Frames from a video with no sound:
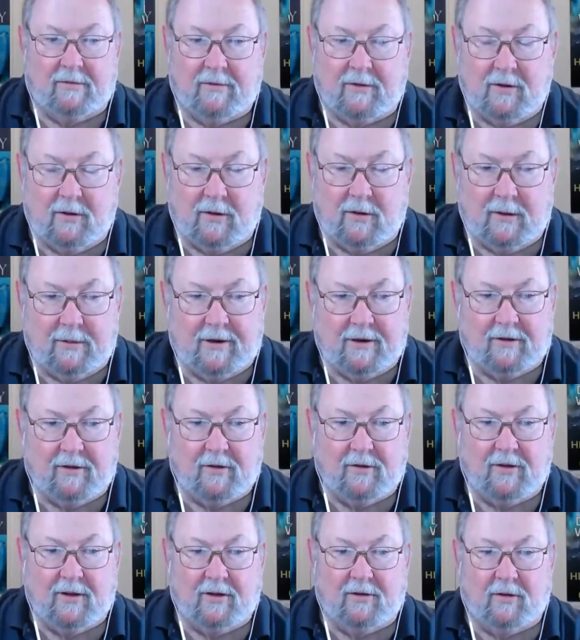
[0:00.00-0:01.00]
duty because
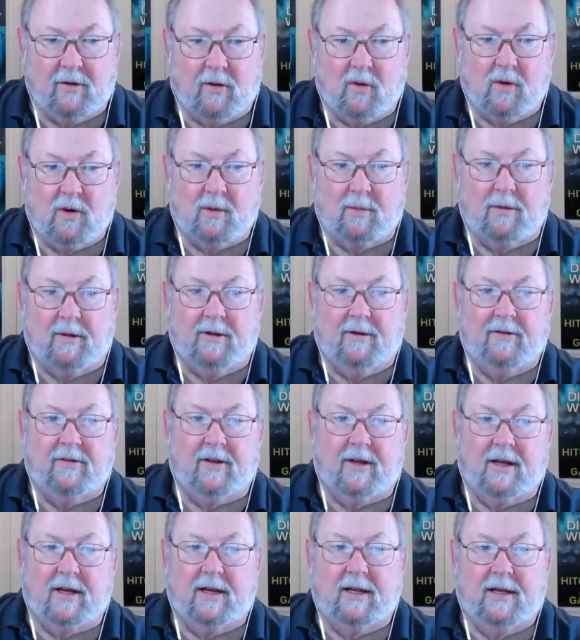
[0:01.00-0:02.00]
those things are horrible
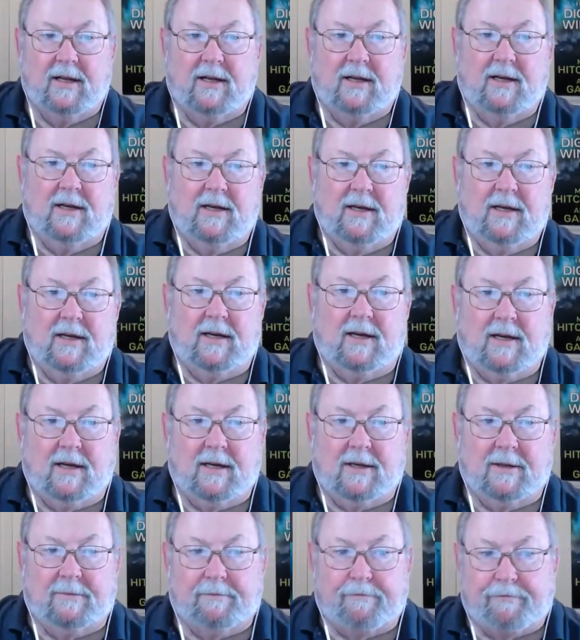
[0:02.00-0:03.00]
inside.
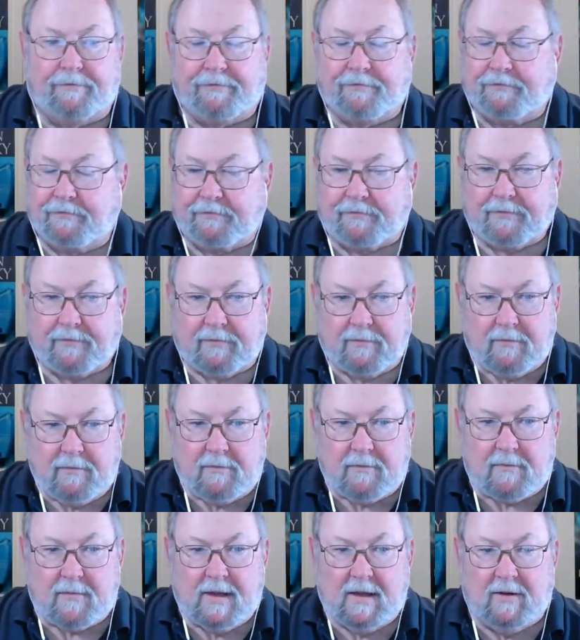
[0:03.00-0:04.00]
Um, mm.
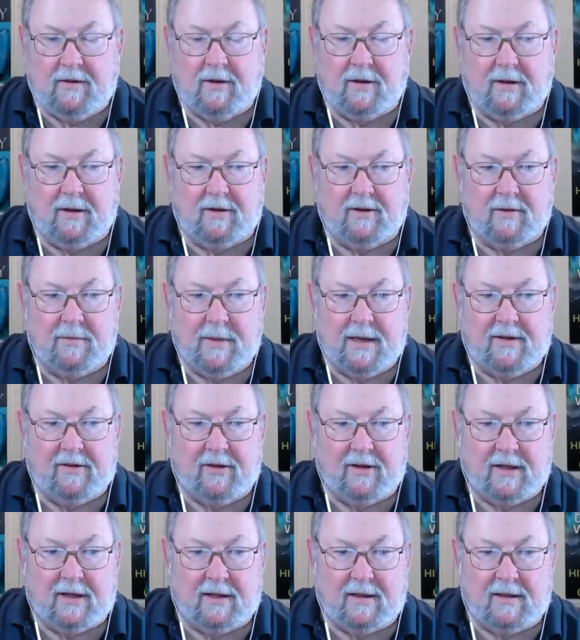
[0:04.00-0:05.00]
It's, it's
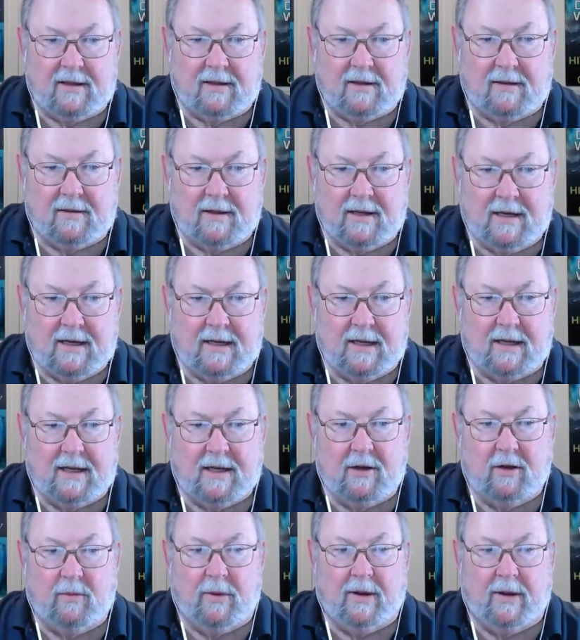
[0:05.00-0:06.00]
amazing that they didn't get
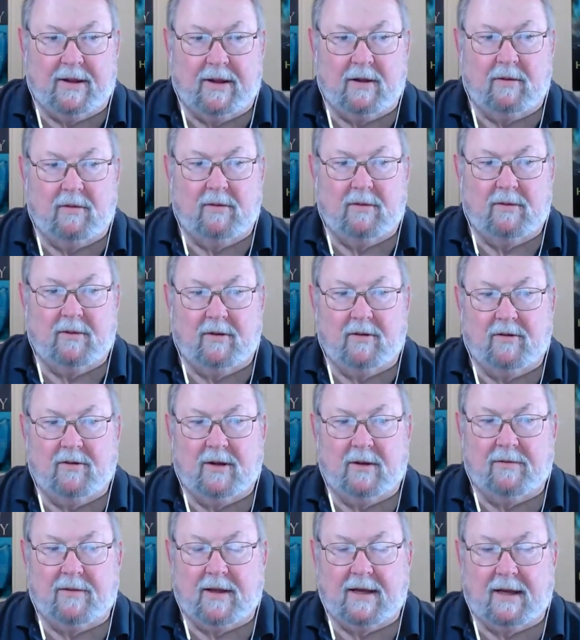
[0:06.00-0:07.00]
killed by the, the
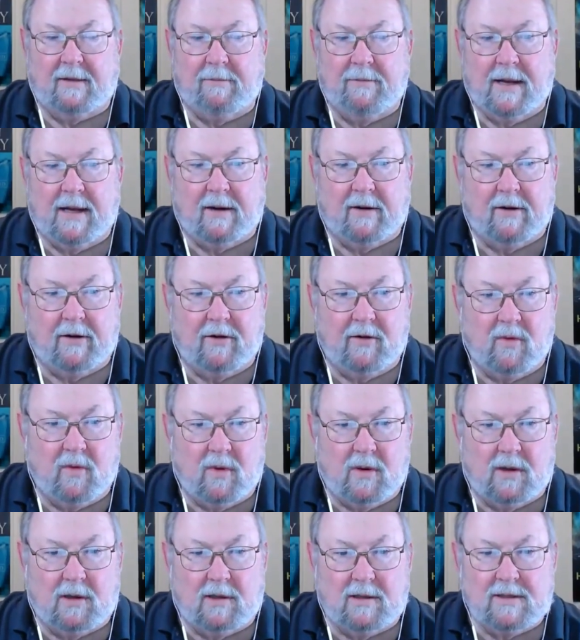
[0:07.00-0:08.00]
stuff they had mounted to the
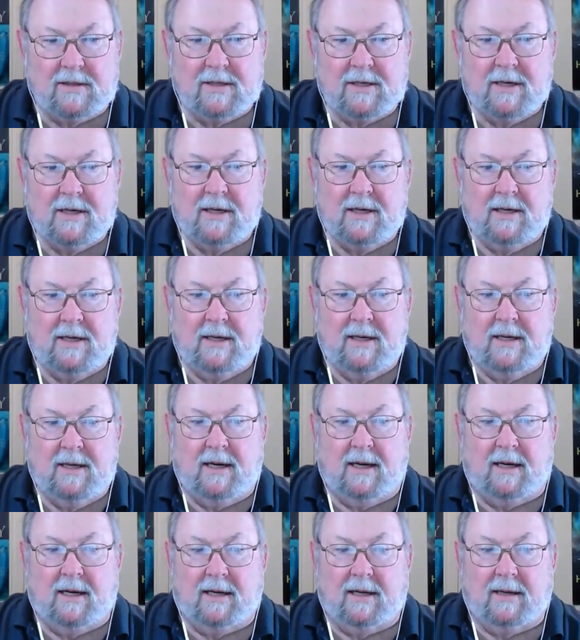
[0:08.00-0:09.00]
walls.
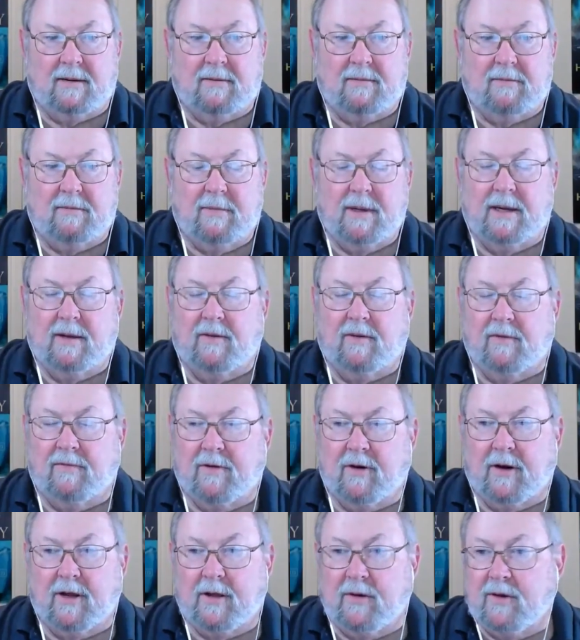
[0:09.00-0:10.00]
but it's a
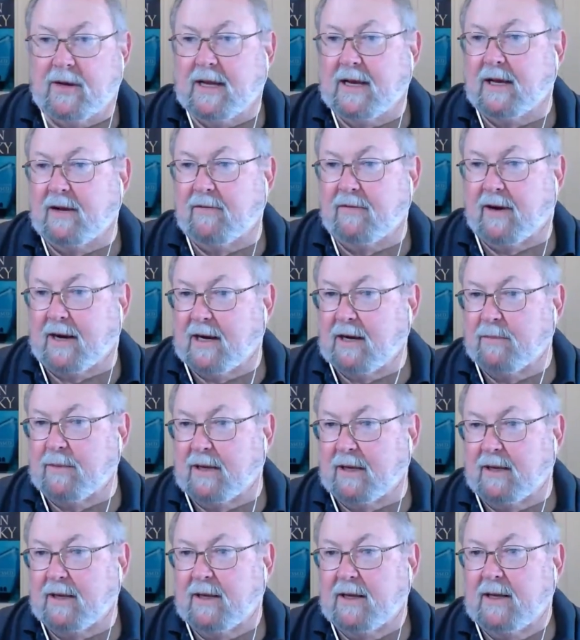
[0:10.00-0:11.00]
very unique
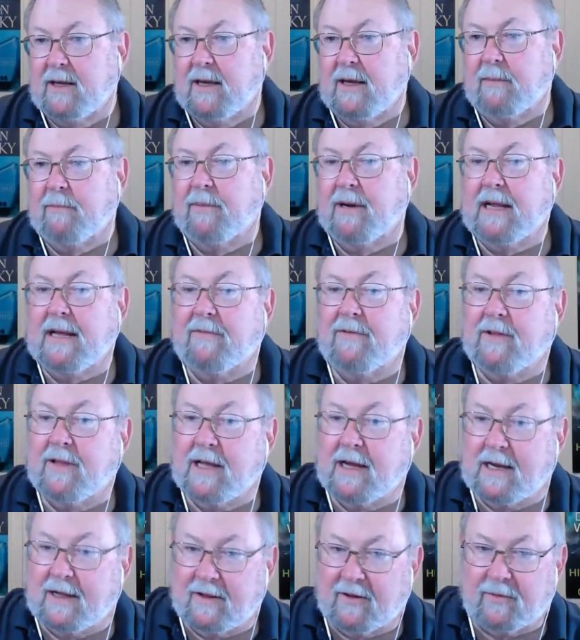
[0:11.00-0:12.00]
environment but even
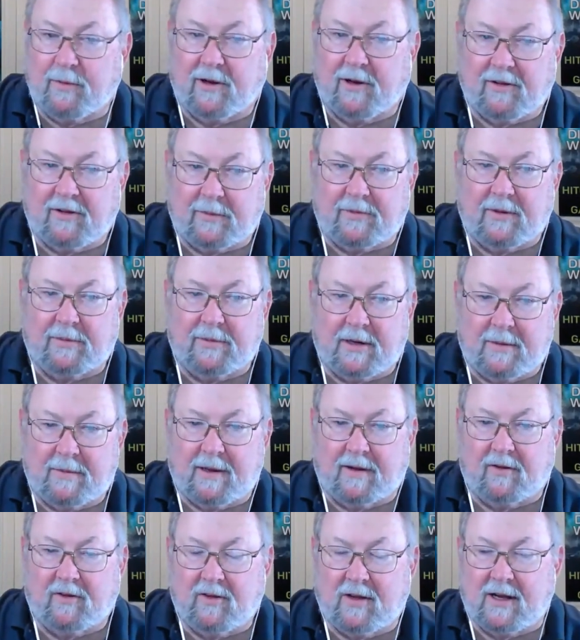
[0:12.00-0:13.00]
then, and this brings up something
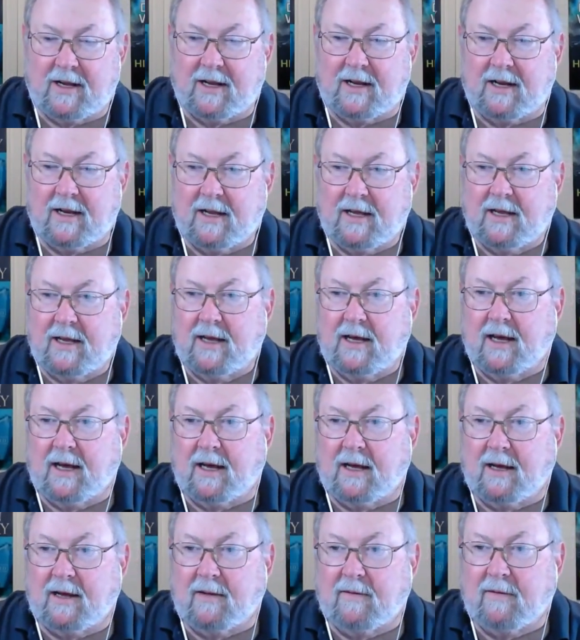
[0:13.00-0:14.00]
about setting,
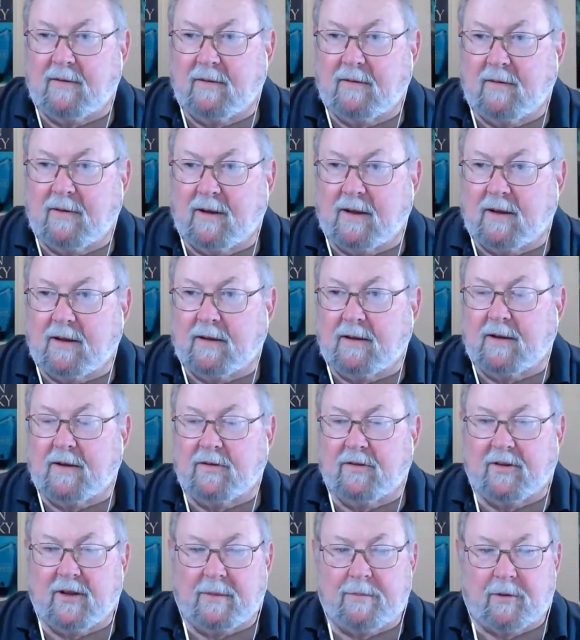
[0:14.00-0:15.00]
uh, uh, a
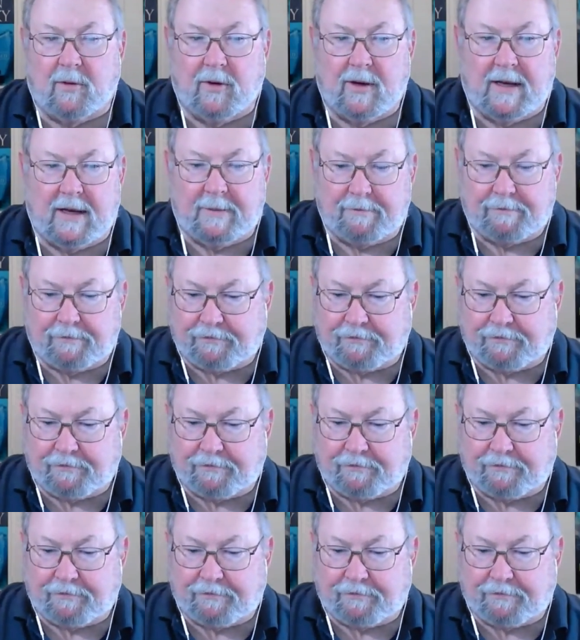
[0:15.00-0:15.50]
submarine